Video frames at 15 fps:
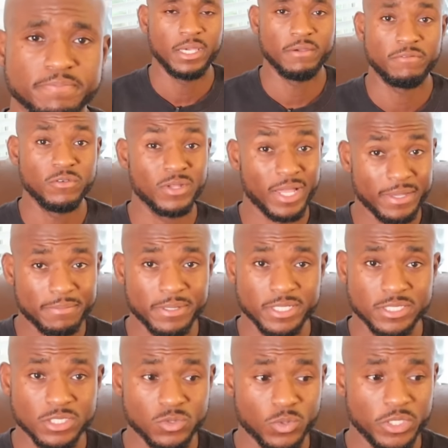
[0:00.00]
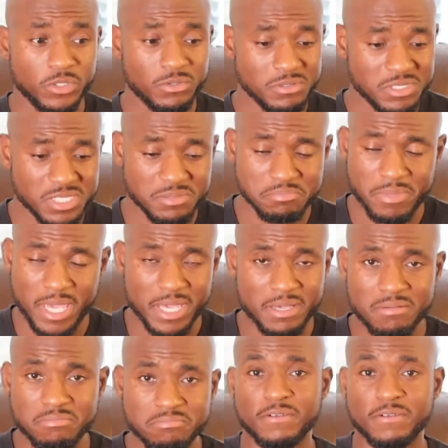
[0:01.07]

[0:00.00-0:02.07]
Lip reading: If you like places where you can just make